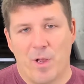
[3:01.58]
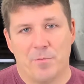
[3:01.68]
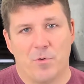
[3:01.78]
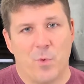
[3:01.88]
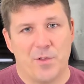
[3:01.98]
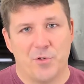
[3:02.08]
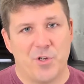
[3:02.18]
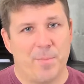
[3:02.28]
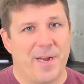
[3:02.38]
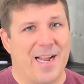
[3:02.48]
the weather
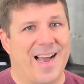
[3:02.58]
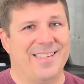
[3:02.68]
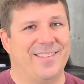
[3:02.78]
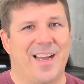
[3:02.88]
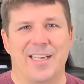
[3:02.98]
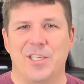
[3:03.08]
stripping, I